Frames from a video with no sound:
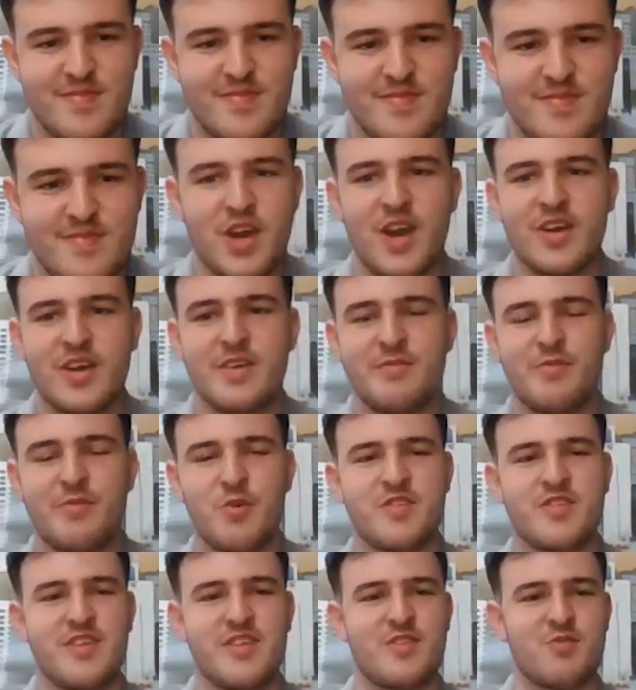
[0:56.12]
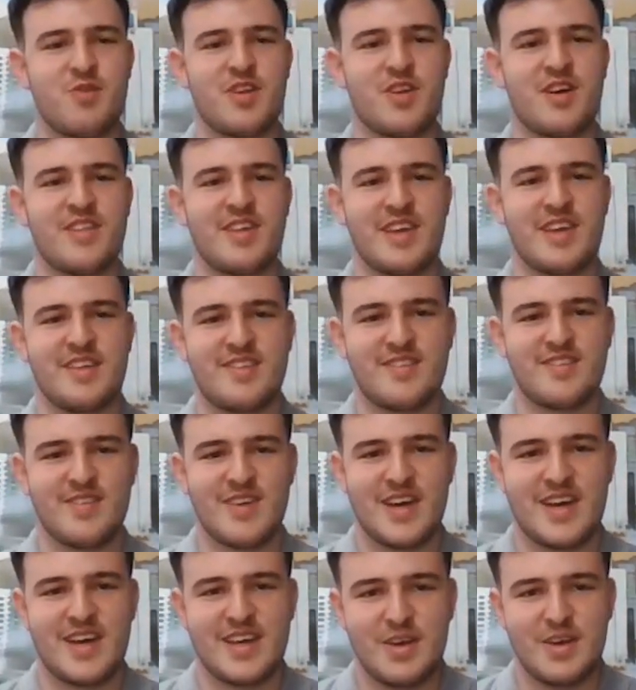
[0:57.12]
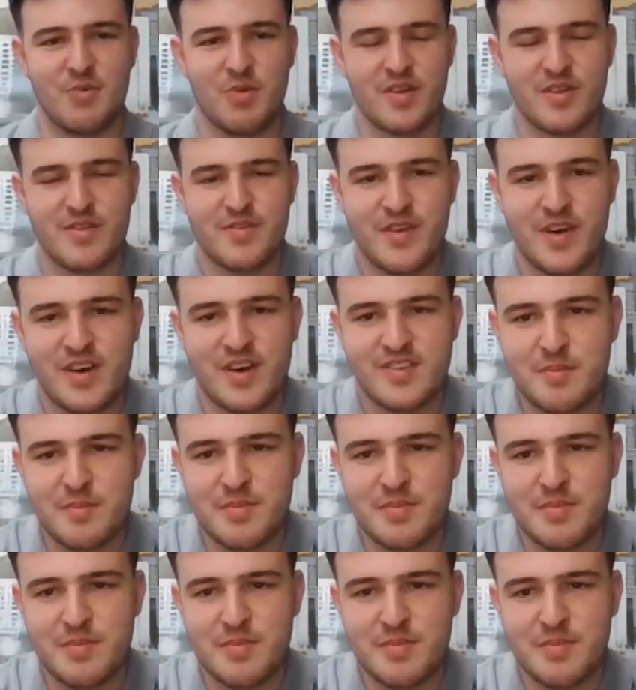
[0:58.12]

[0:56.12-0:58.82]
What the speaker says: I'm really looking forward to this one. I think it's one of the first